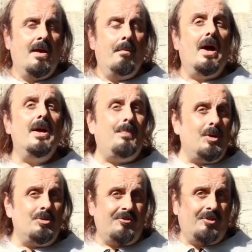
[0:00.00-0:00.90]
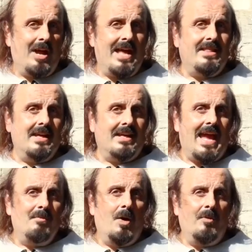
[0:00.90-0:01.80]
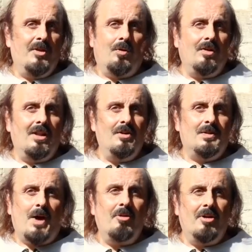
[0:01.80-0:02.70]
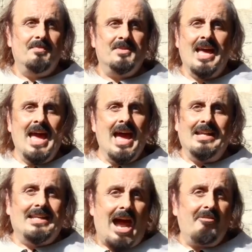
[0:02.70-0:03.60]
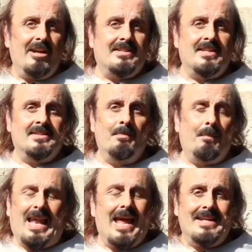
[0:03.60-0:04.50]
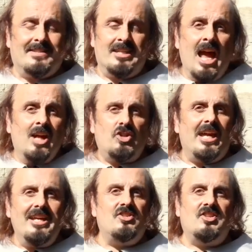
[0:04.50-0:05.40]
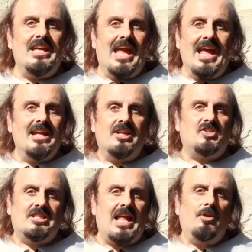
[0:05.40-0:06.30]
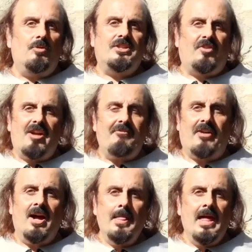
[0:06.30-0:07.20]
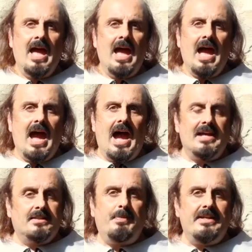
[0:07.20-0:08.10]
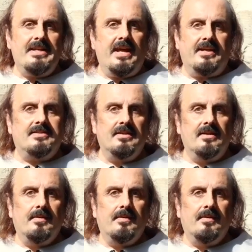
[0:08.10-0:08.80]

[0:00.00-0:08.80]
My beautiful head that came up with all those poems and characters and plays and changed the English language forever has been nicked.